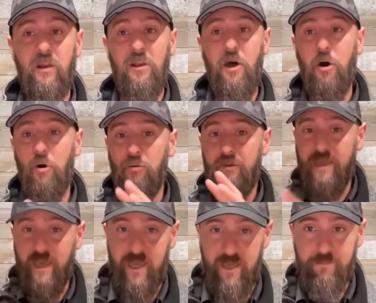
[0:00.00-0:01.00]
long
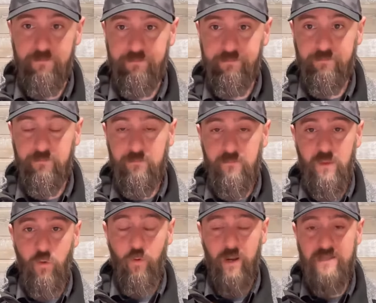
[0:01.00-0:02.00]
game,
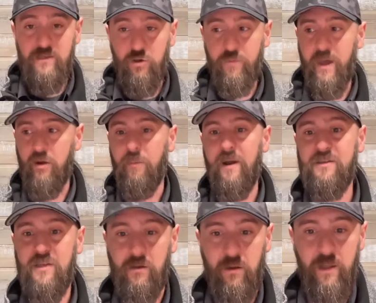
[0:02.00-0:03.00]
what I talk about on my
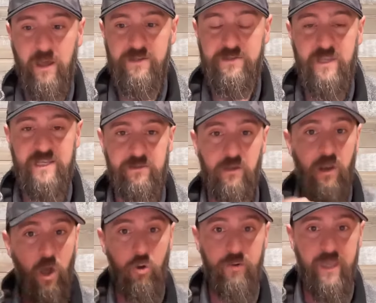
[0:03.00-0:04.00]
channel a lot is, is the
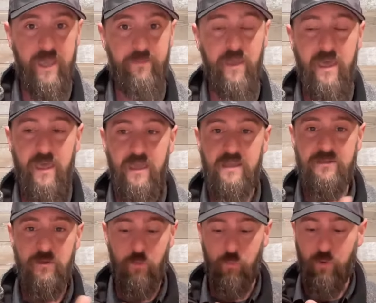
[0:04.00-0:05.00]
long game.
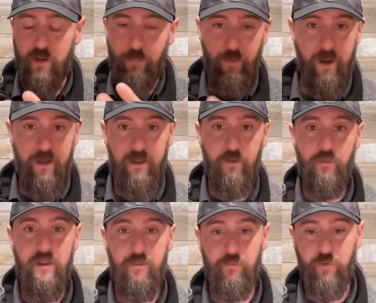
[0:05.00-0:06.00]
It's rebranding,
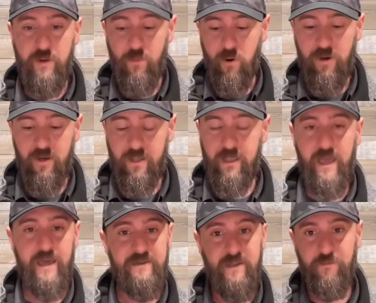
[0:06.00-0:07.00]
re- remarketing.
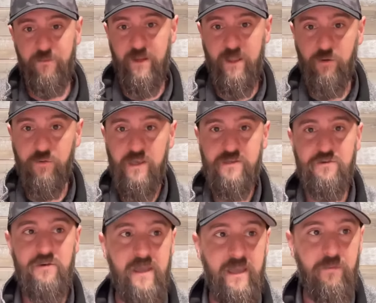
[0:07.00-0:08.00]
I did a video
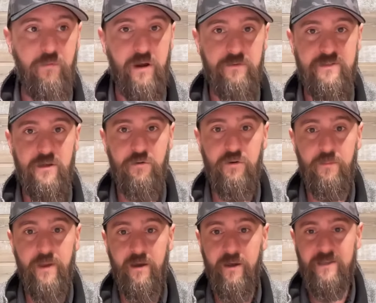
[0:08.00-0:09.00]
yesterday where I was talking
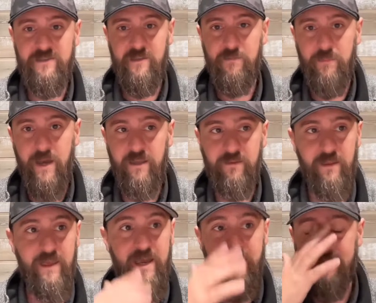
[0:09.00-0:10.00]
about, I sent Mike and
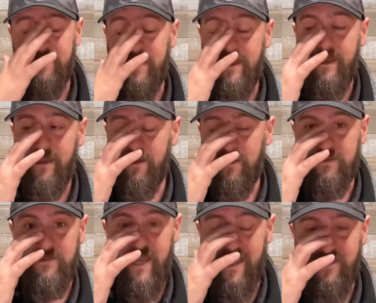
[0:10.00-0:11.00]
the guys
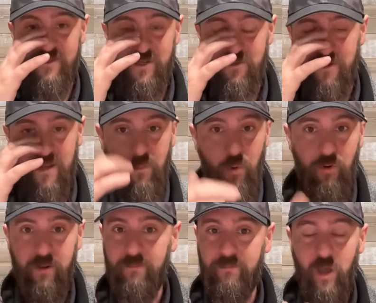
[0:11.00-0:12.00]
uh, text yesterday
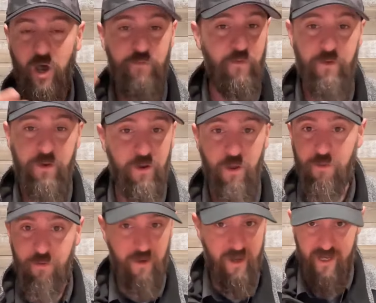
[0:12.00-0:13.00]
morning off of
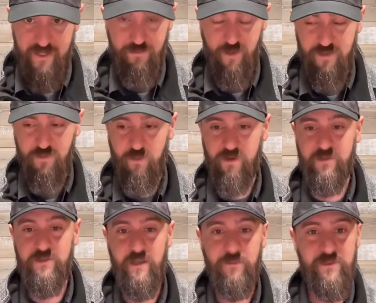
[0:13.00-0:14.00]
another guy's pressure
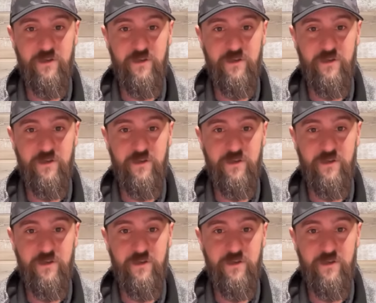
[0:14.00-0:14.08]
washing channel,